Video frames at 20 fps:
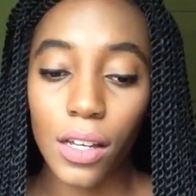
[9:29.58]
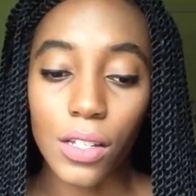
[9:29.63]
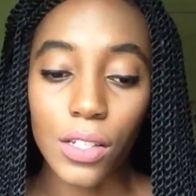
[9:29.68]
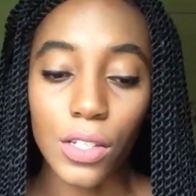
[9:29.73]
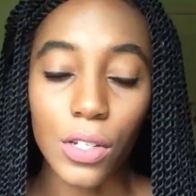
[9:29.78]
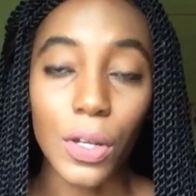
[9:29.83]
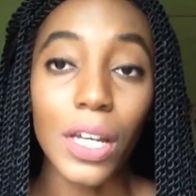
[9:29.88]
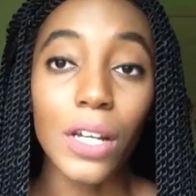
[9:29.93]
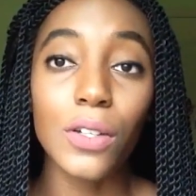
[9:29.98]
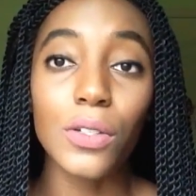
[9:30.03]

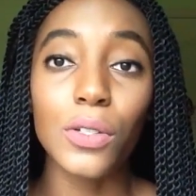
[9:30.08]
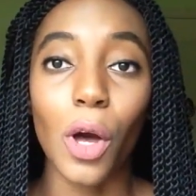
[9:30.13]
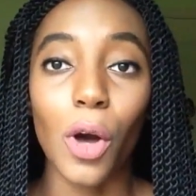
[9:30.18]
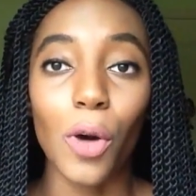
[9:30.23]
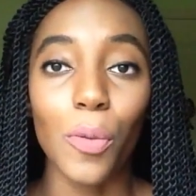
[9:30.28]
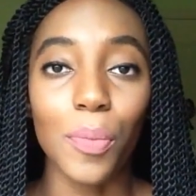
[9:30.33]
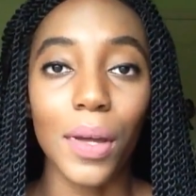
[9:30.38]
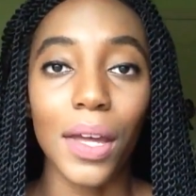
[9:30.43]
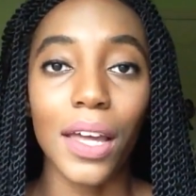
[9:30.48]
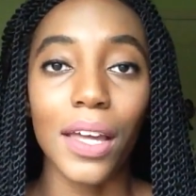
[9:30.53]
So here's
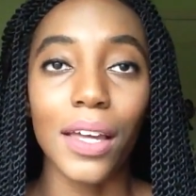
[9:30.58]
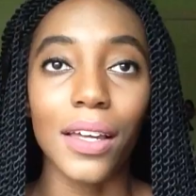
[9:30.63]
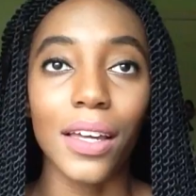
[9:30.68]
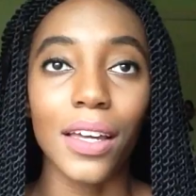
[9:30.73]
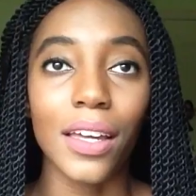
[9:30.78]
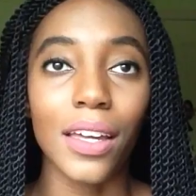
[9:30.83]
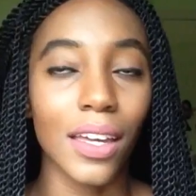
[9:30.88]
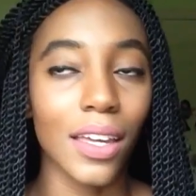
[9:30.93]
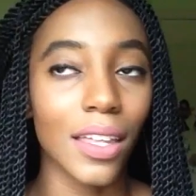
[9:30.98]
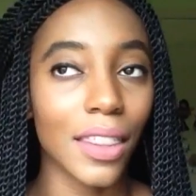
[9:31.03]

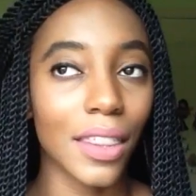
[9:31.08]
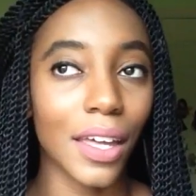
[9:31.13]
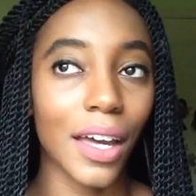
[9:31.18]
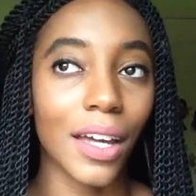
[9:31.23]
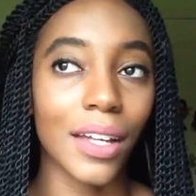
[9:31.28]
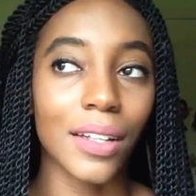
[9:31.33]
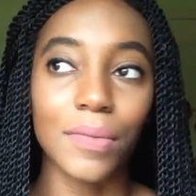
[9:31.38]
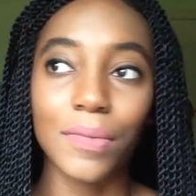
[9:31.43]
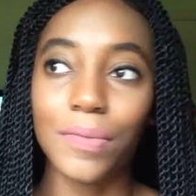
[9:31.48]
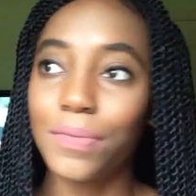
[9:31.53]
hoping
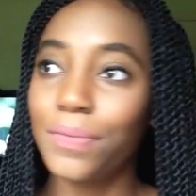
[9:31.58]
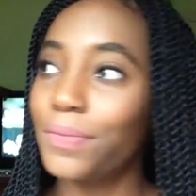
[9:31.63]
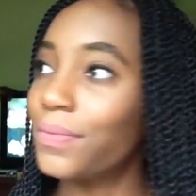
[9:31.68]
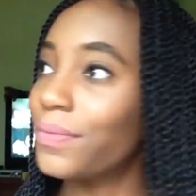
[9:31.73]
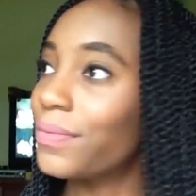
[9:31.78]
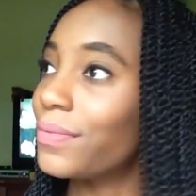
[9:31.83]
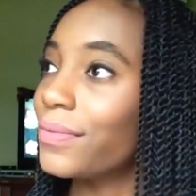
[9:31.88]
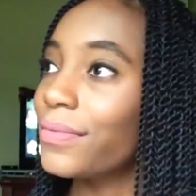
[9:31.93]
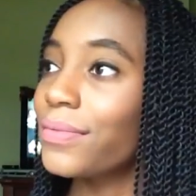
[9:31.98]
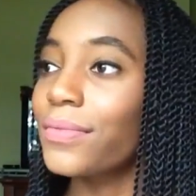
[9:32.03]
that,
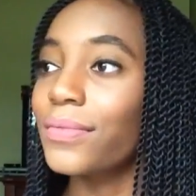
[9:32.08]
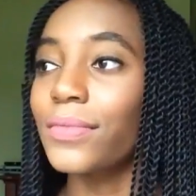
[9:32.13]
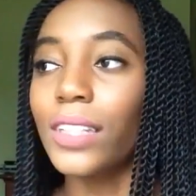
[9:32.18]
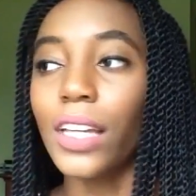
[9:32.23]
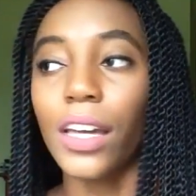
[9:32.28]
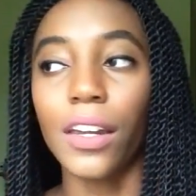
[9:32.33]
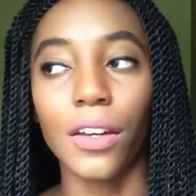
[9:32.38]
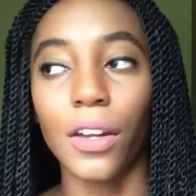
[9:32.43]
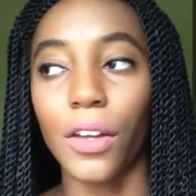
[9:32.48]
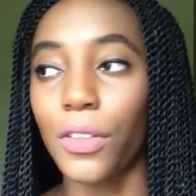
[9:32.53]

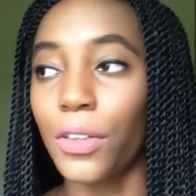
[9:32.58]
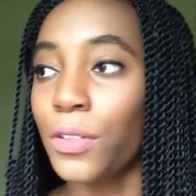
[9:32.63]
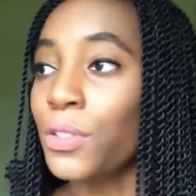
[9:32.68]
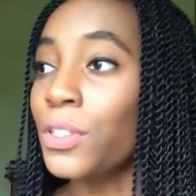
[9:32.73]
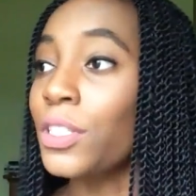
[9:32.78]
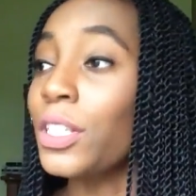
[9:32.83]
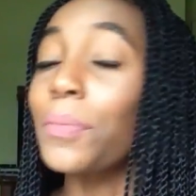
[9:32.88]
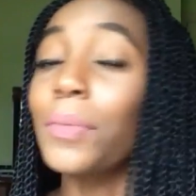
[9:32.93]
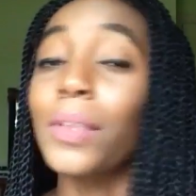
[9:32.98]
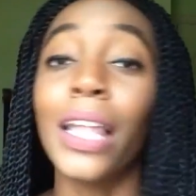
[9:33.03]
I don't know, there's
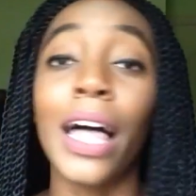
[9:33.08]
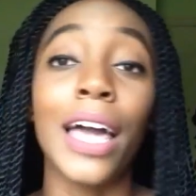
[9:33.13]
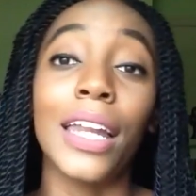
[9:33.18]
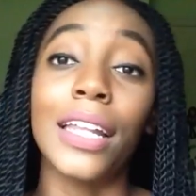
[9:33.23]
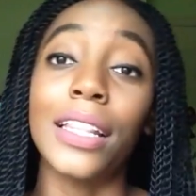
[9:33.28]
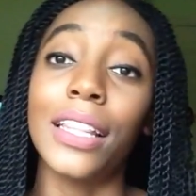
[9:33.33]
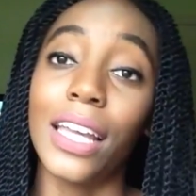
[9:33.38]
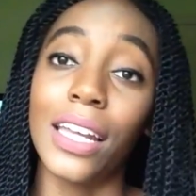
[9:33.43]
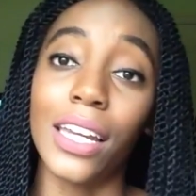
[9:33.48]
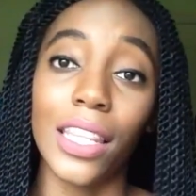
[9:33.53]
some light
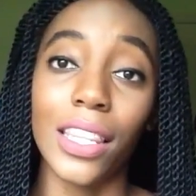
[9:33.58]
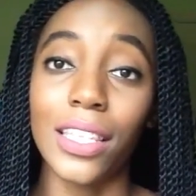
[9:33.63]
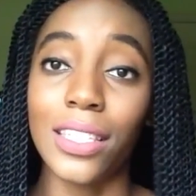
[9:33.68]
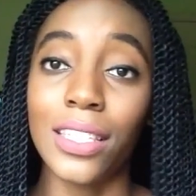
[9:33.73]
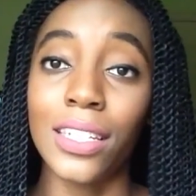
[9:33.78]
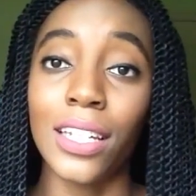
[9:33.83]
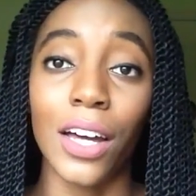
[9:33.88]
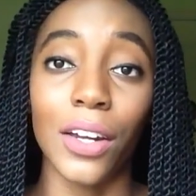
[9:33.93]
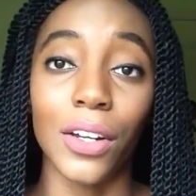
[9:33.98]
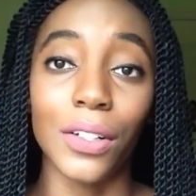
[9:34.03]
at the end of
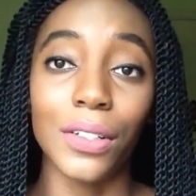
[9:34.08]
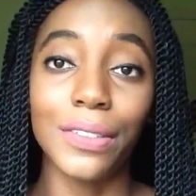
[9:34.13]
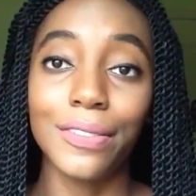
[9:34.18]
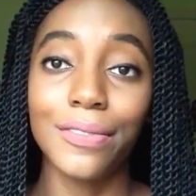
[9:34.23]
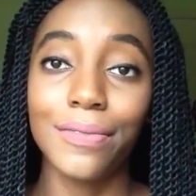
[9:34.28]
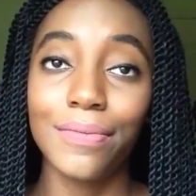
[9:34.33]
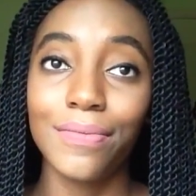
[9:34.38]
this tunnel.